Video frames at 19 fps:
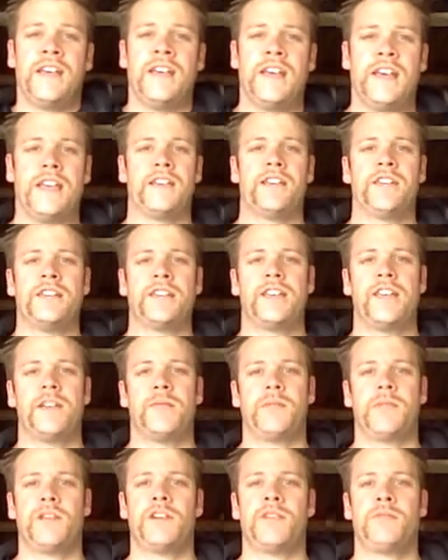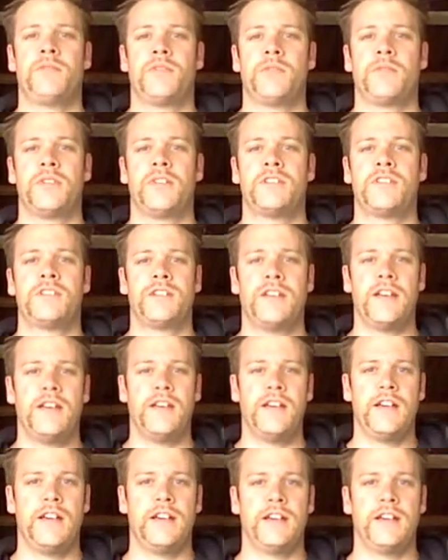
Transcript: Hey guys, happy Homebrew Wednesday.